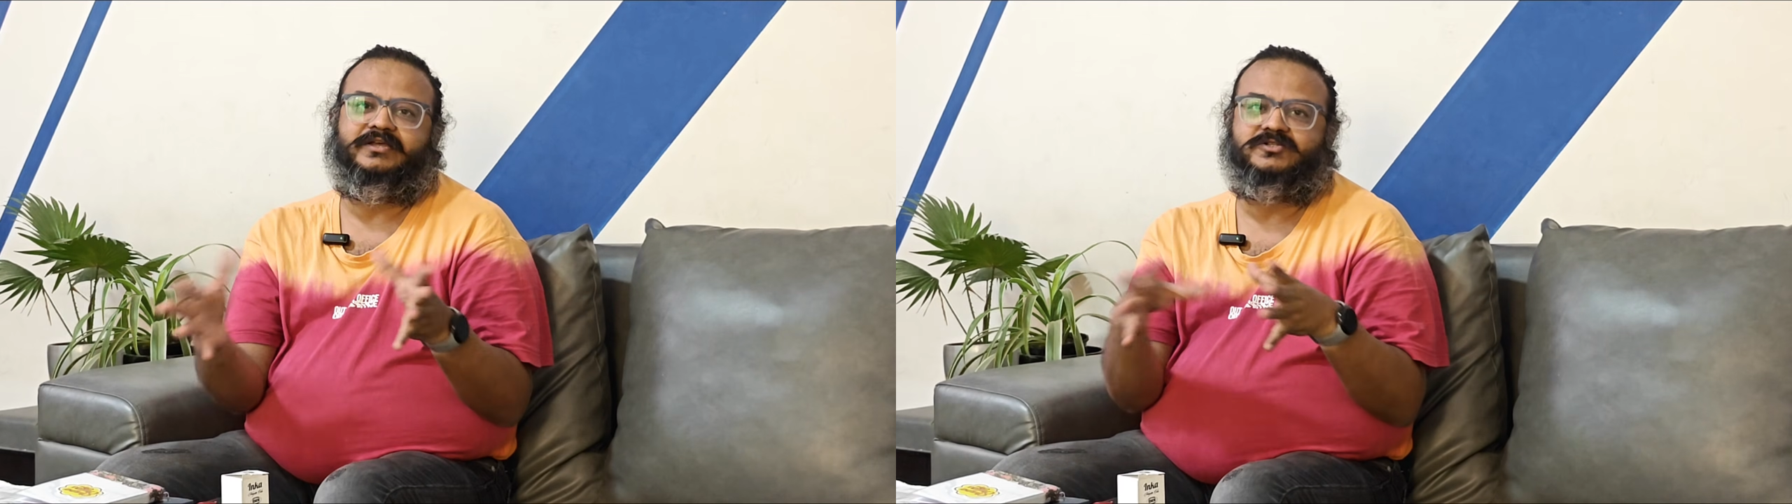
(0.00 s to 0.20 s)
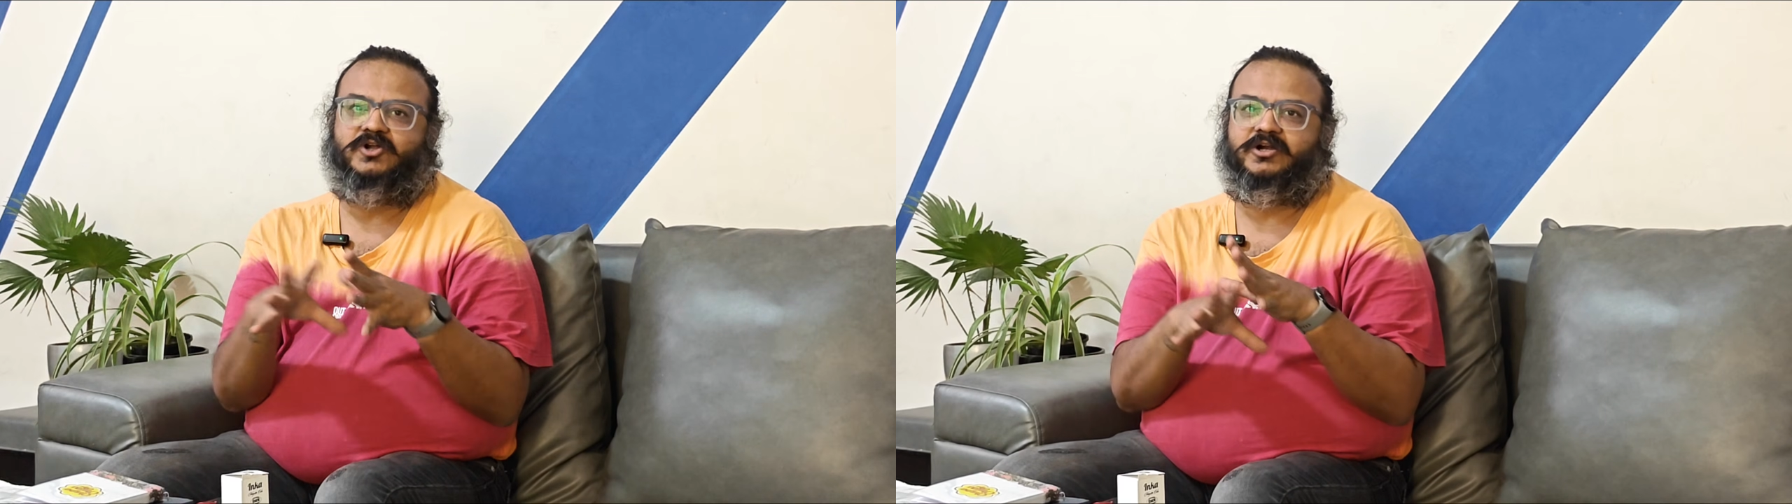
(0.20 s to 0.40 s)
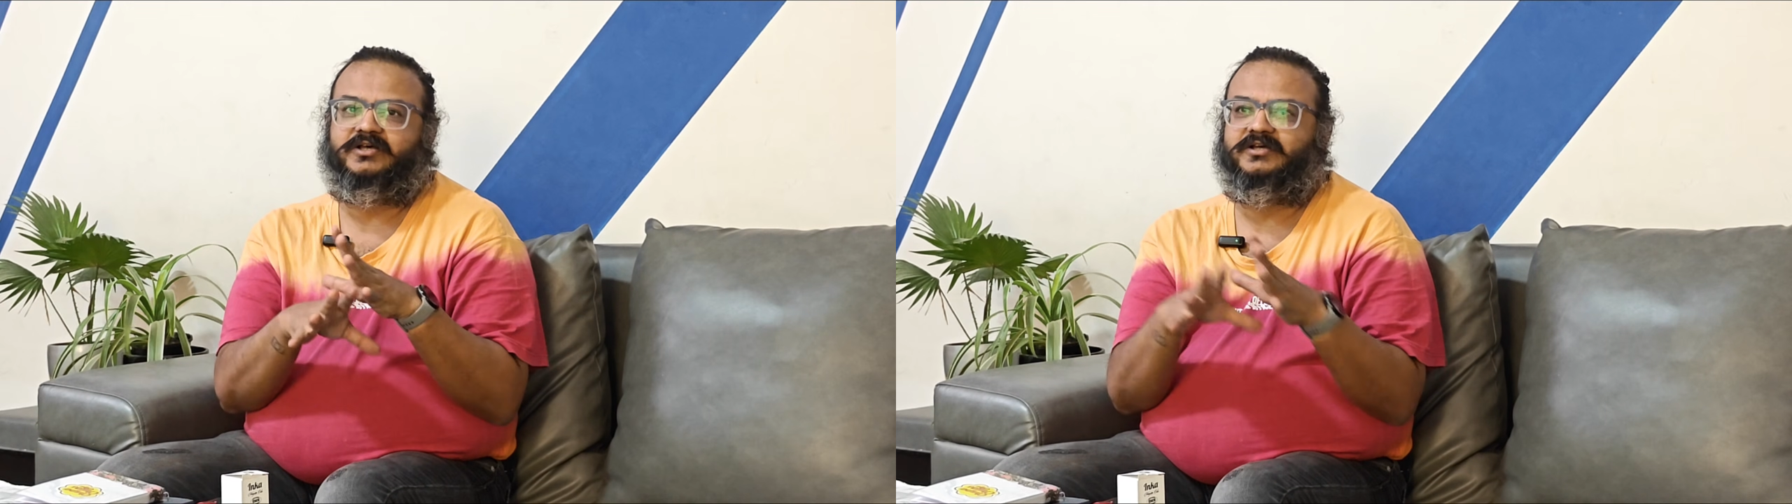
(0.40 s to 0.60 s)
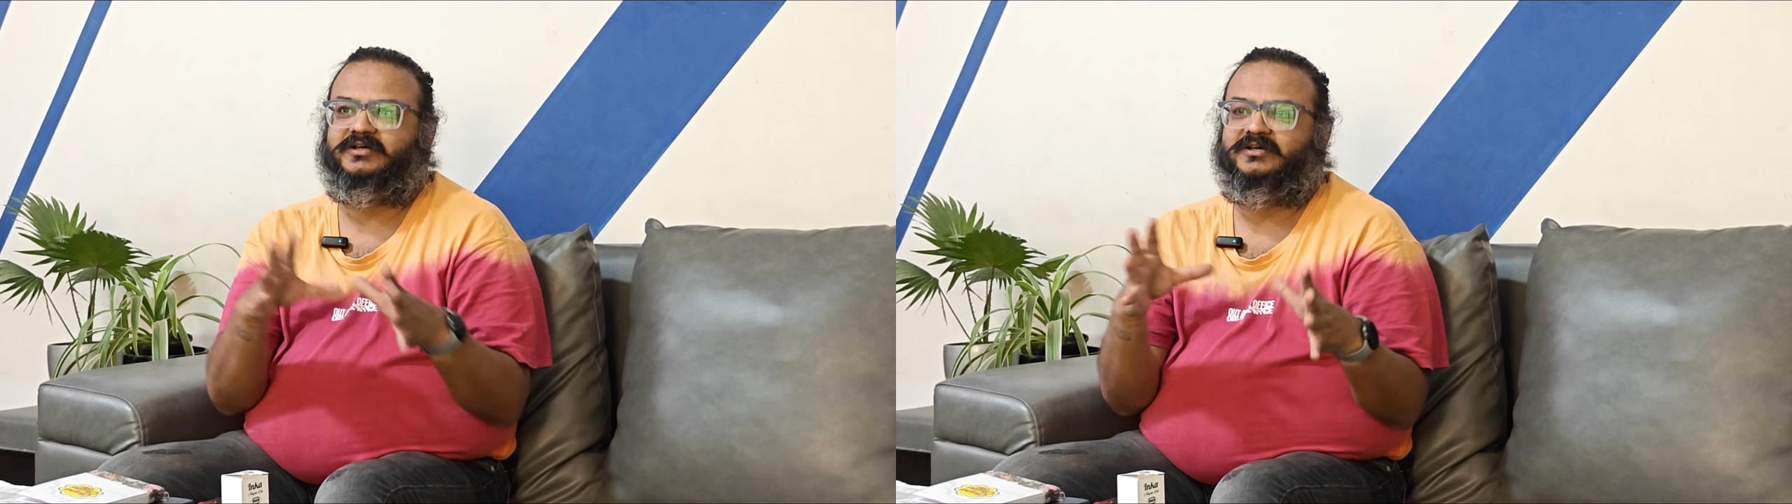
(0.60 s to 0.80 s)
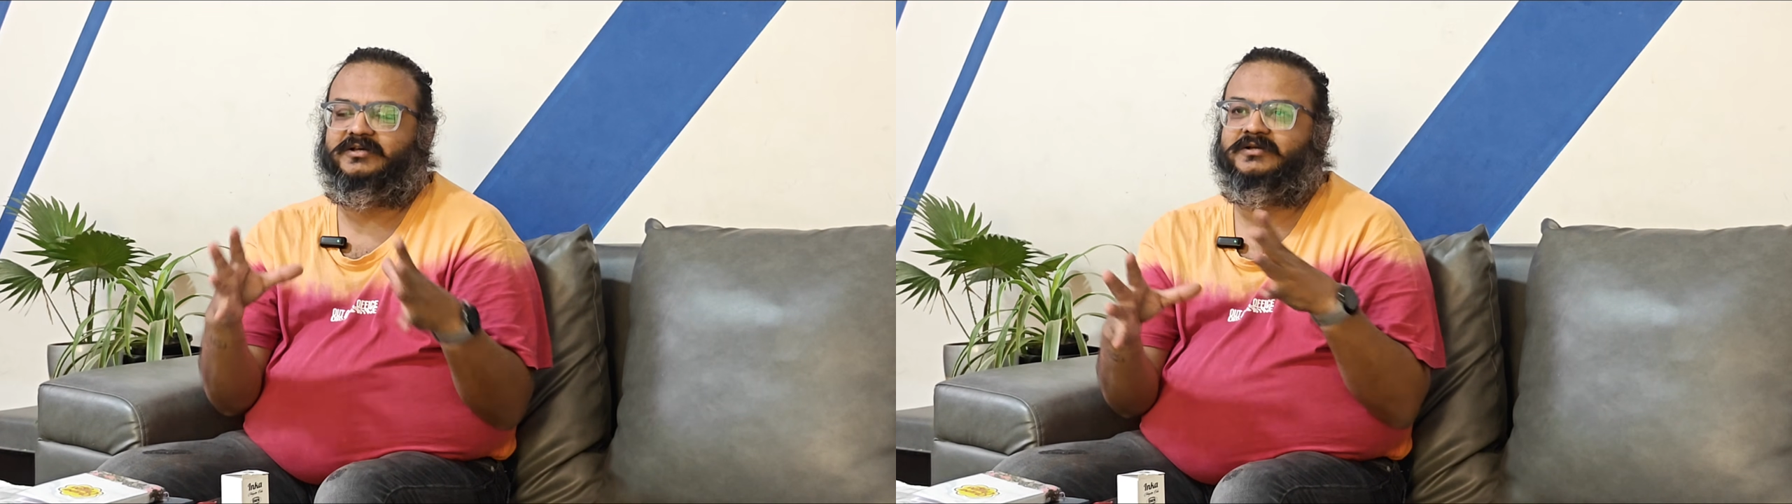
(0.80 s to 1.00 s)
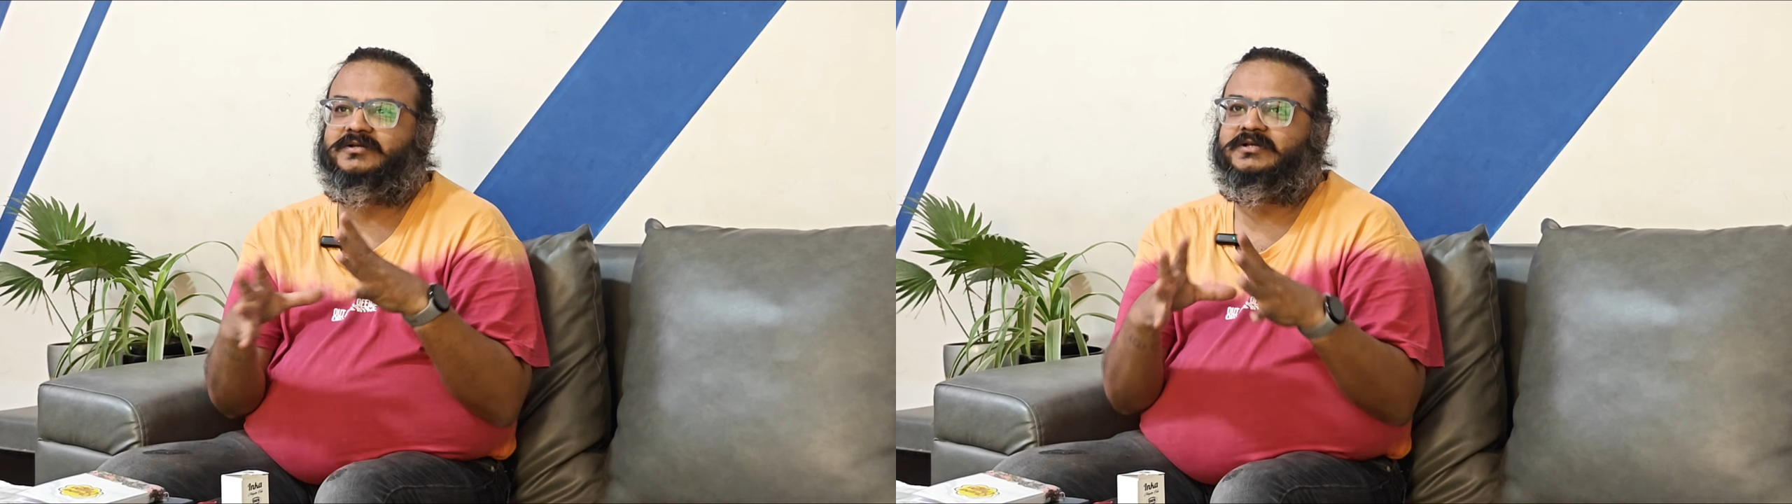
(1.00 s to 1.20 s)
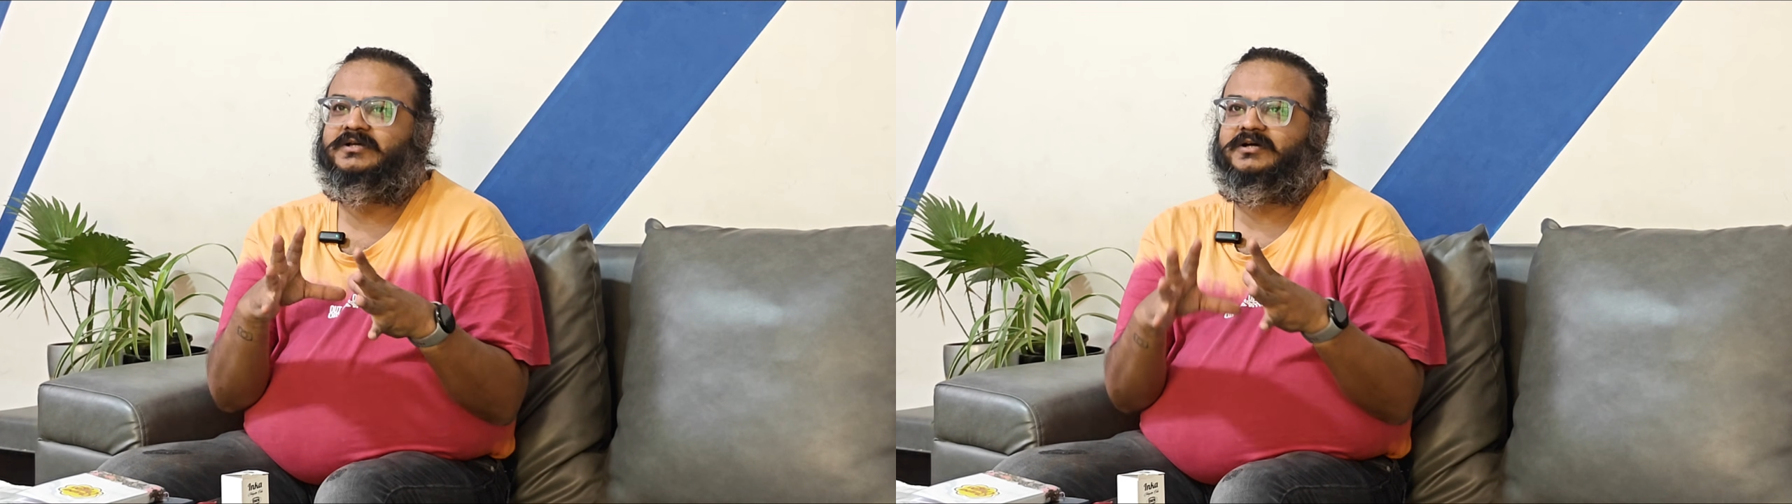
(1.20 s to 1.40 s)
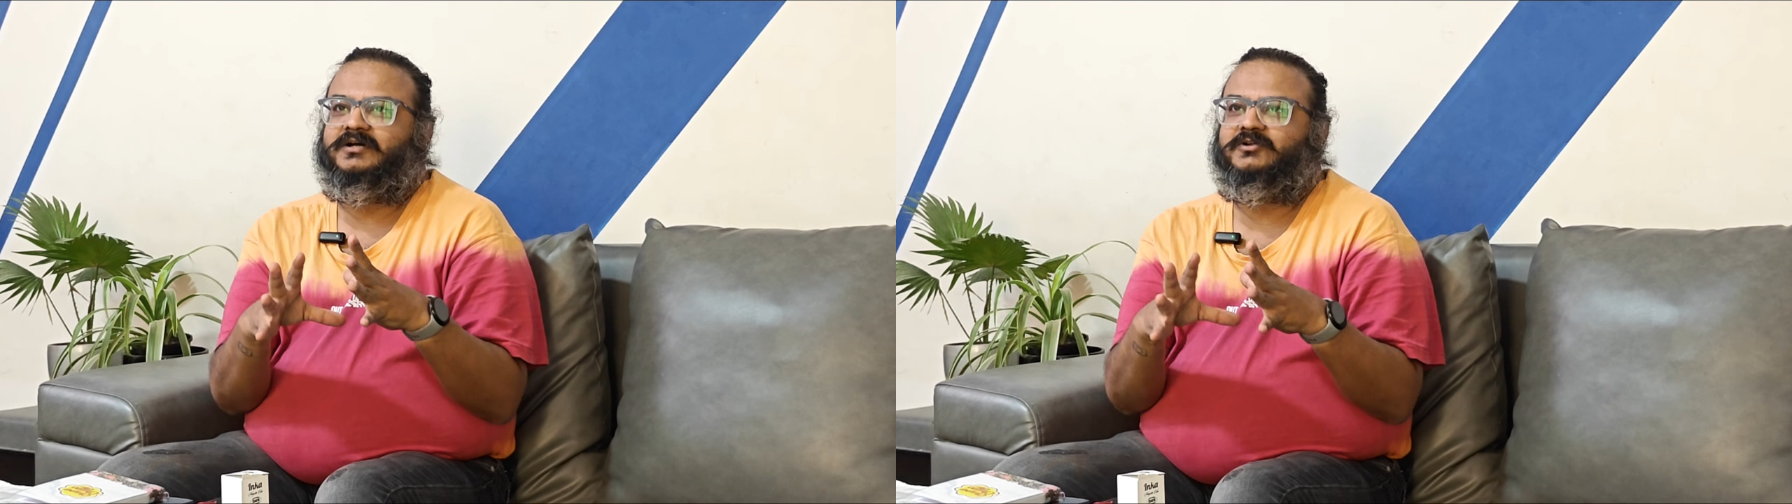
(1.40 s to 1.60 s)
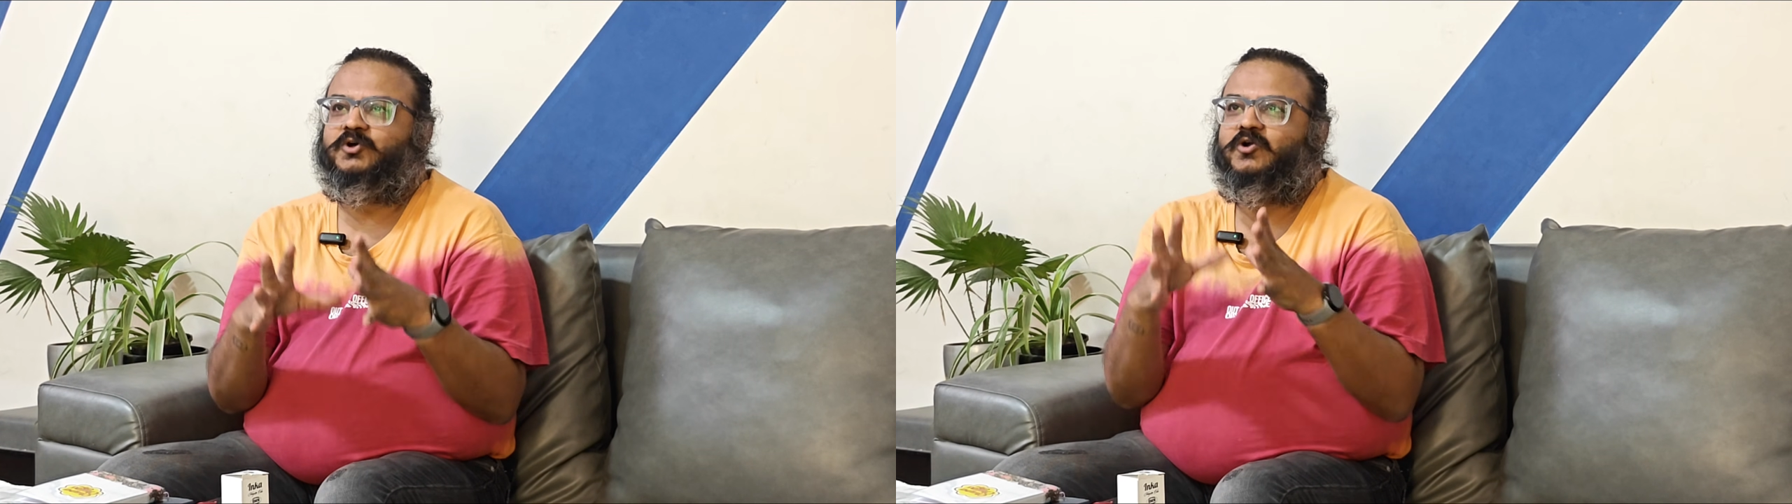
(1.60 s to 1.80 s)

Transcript: It's not the